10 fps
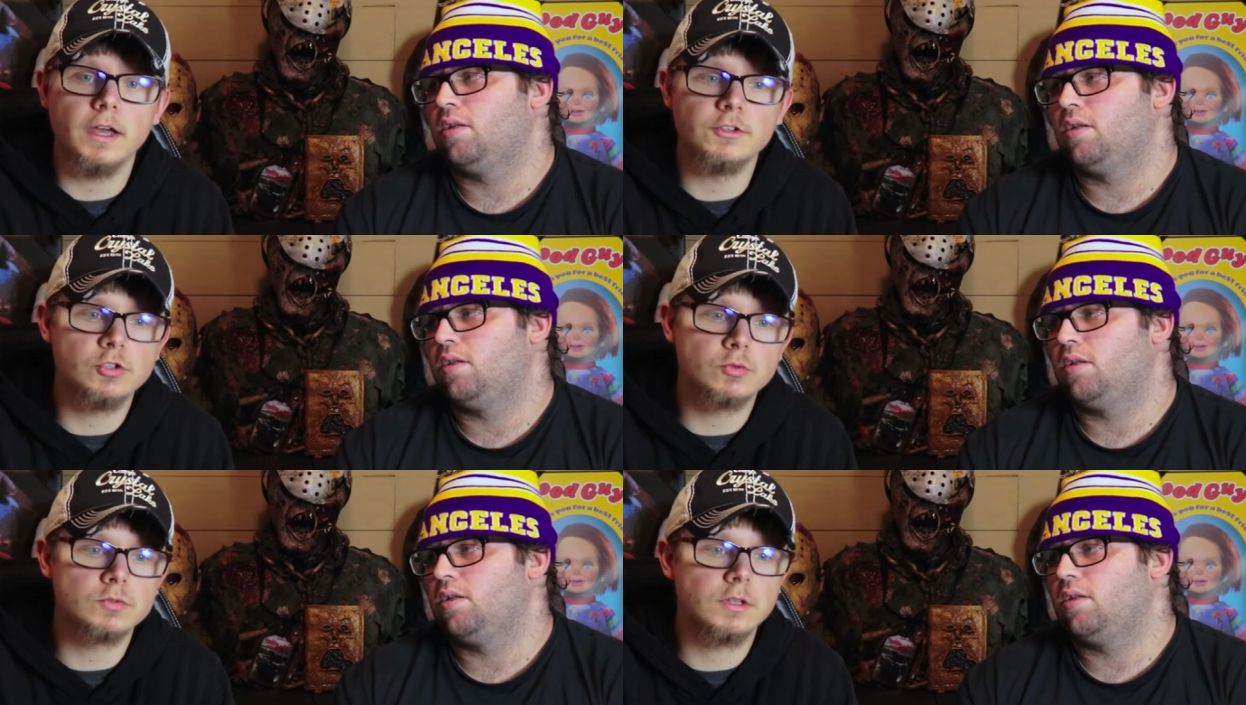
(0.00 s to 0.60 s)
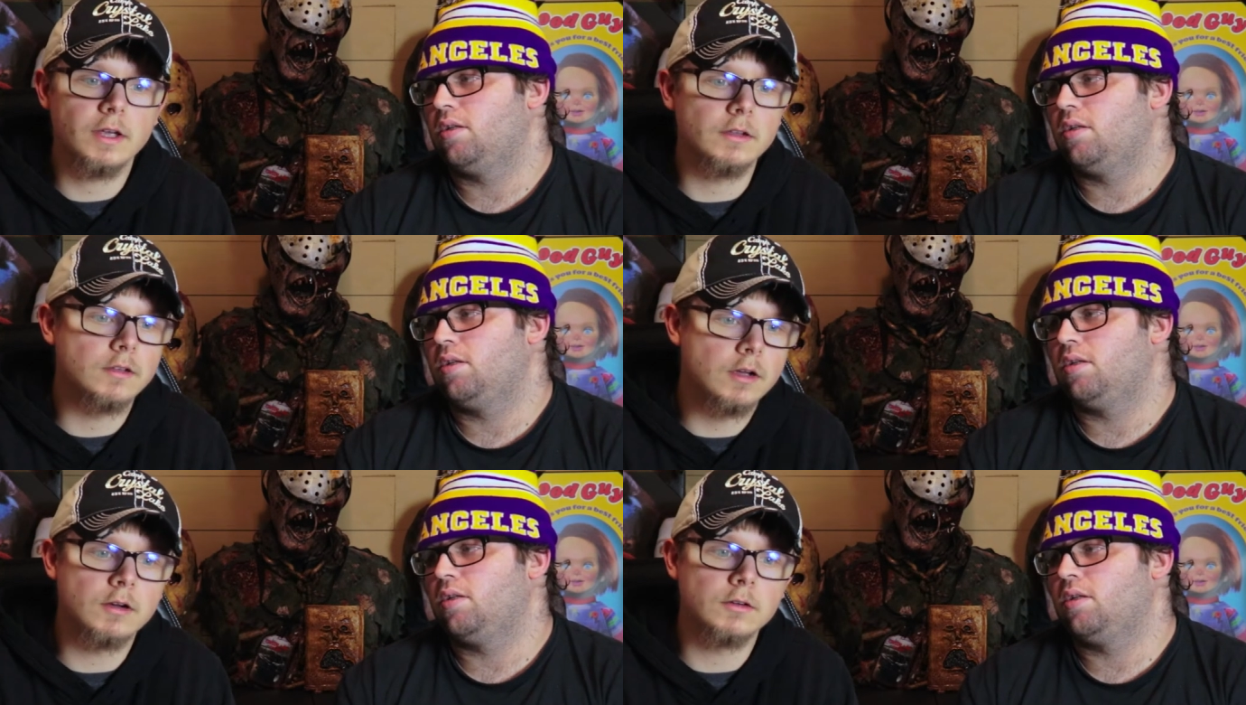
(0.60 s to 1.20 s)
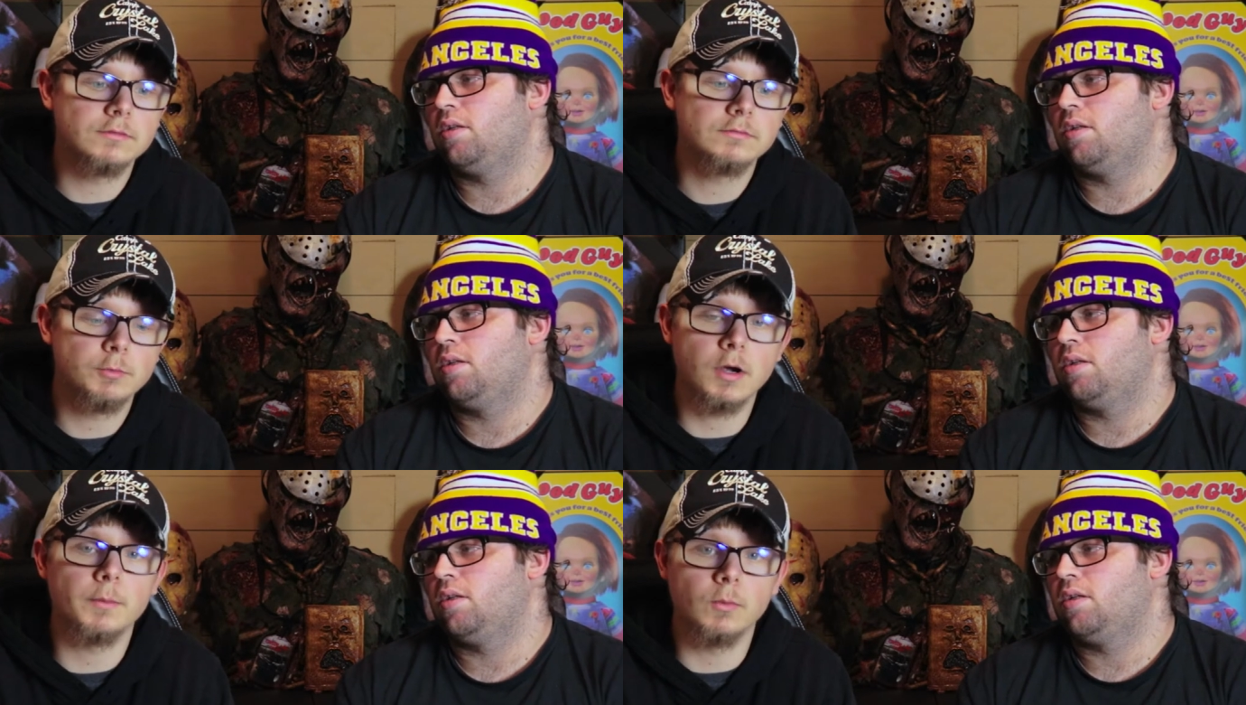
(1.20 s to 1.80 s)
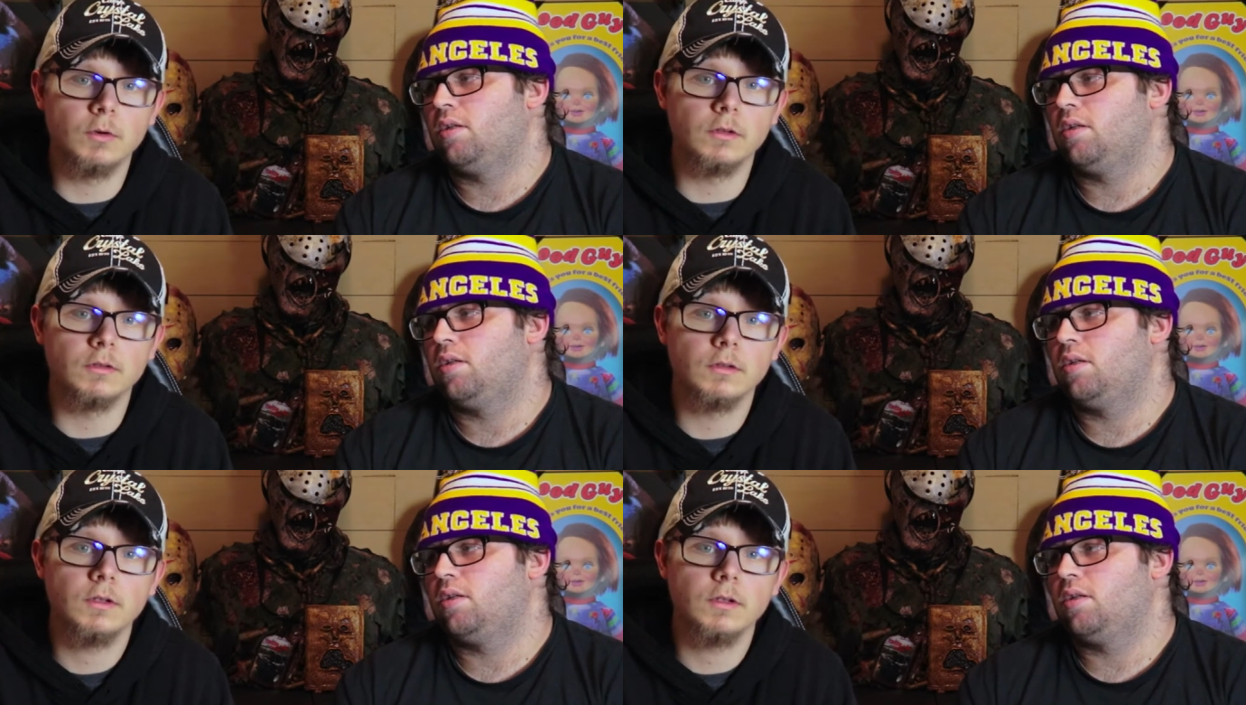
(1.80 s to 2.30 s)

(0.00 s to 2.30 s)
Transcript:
Speaker 1: And Junior was like, no, you probably wouldn't.